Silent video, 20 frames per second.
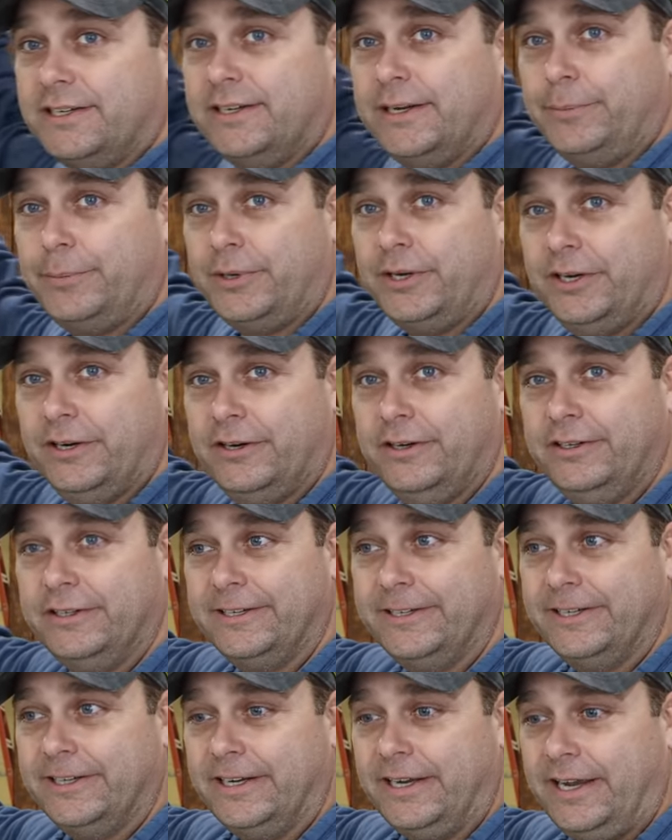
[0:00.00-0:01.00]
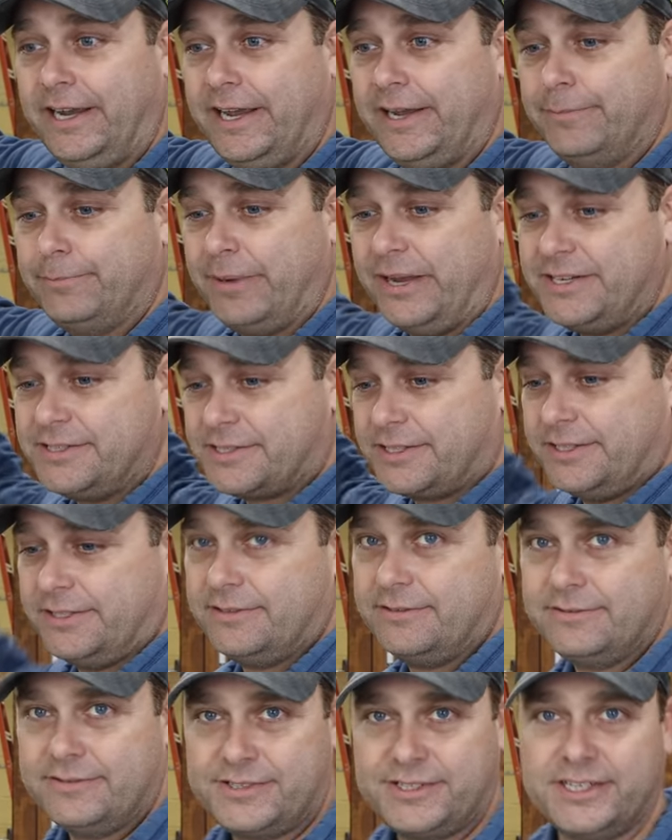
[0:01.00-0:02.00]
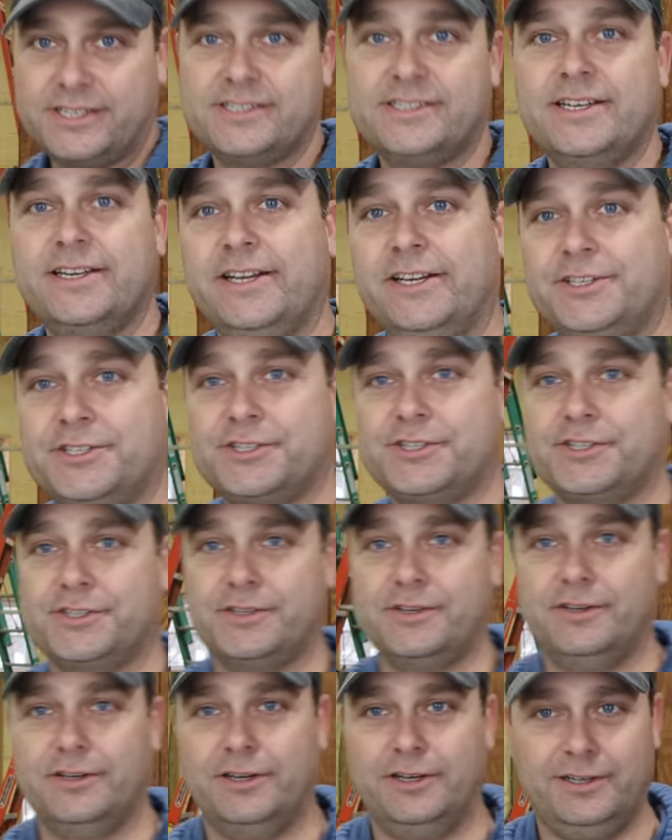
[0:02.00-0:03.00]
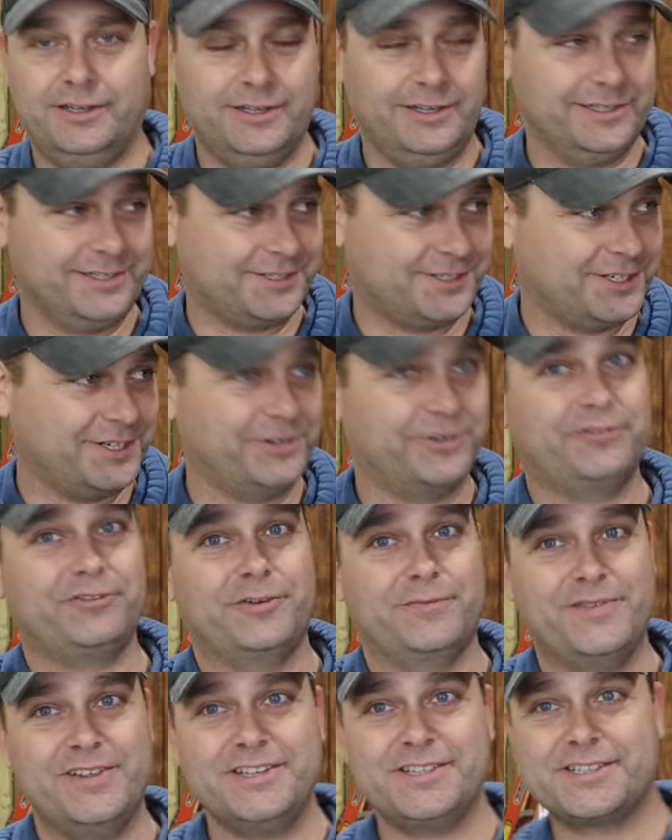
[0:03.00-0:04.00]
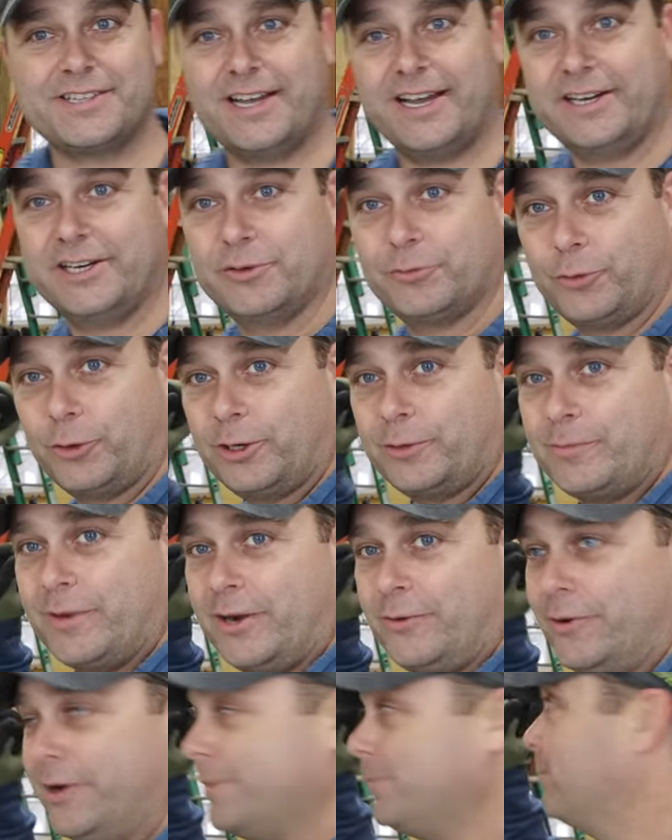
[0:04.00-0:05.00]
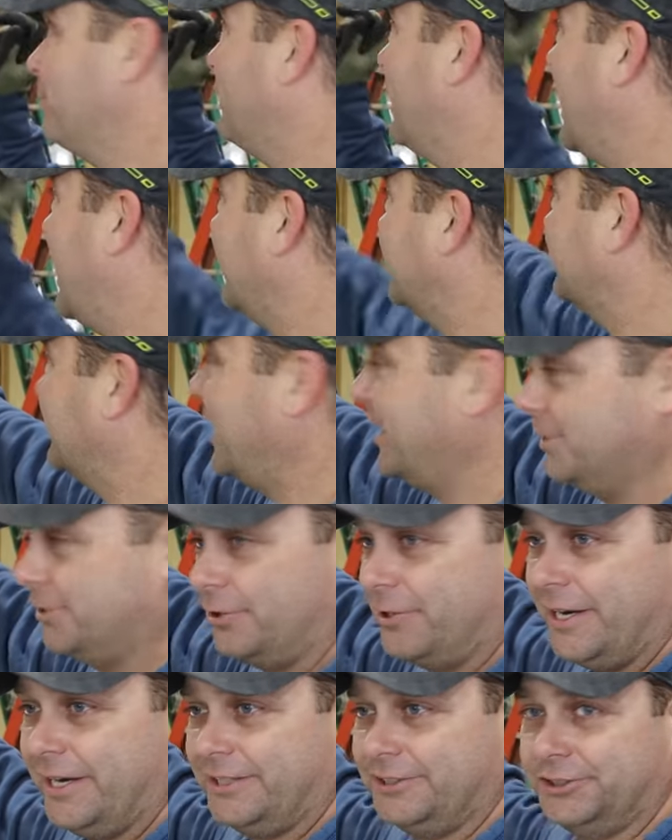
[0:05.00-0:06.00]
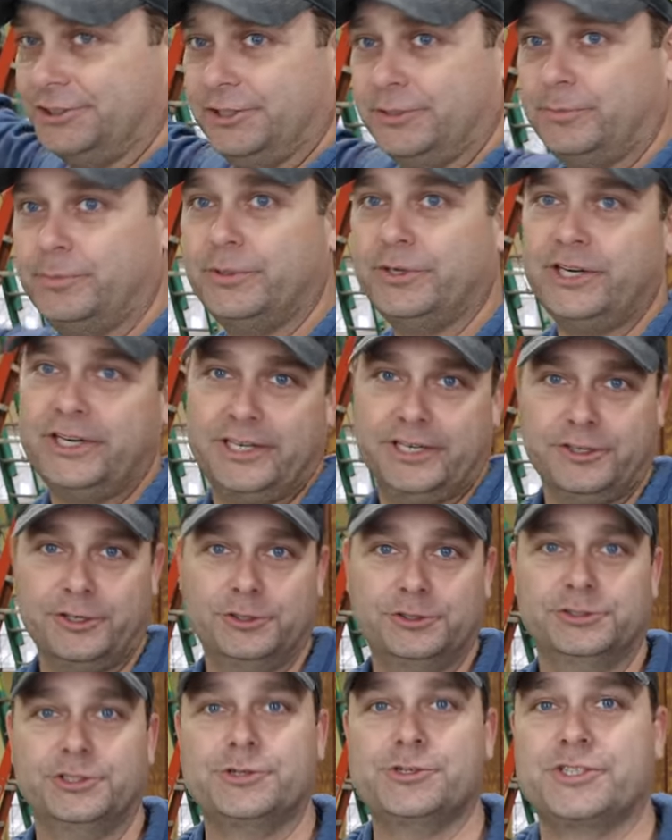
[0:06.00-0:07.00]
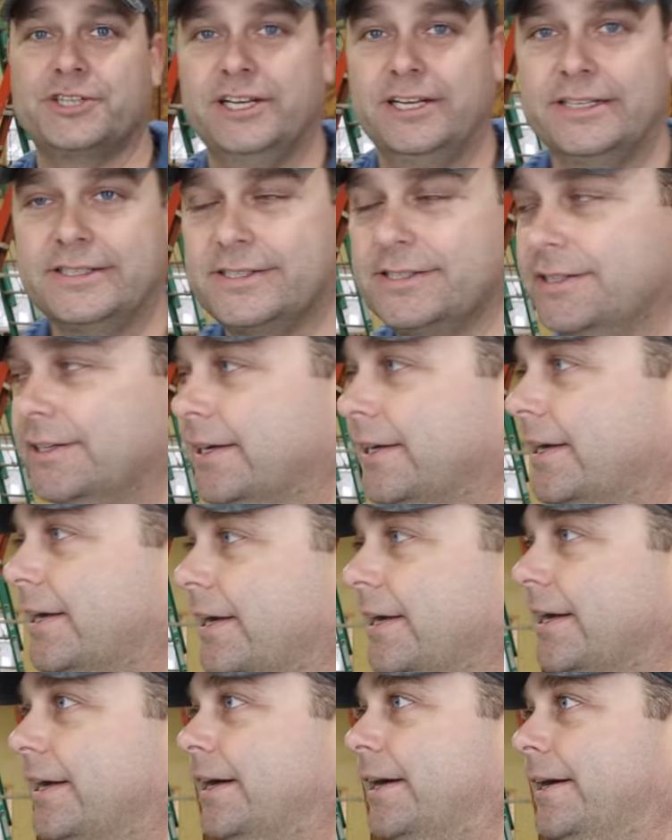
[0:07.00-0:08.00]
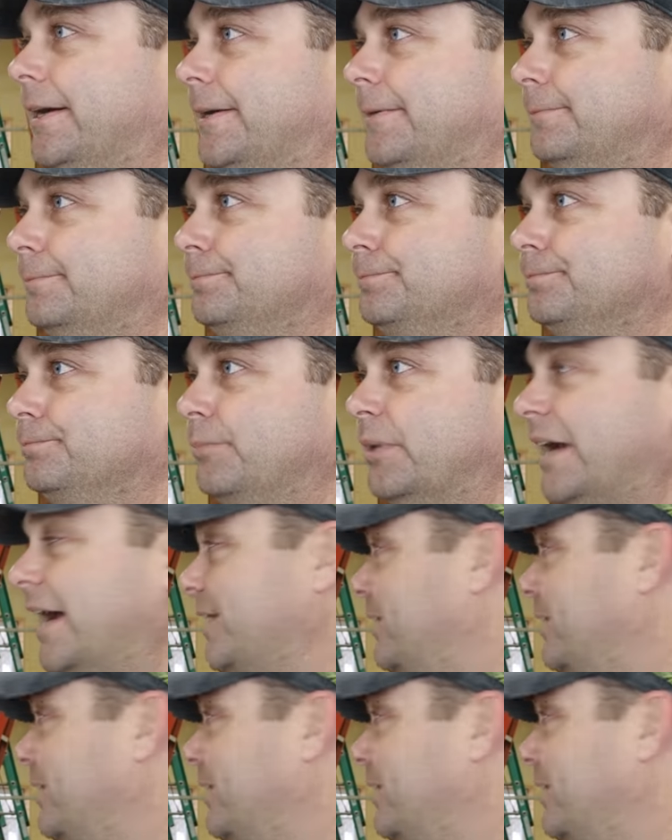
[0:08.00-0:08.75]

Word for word: in up here and base it 16 inches on center from this side and work my way back that direction, putting in all new studs. Um, but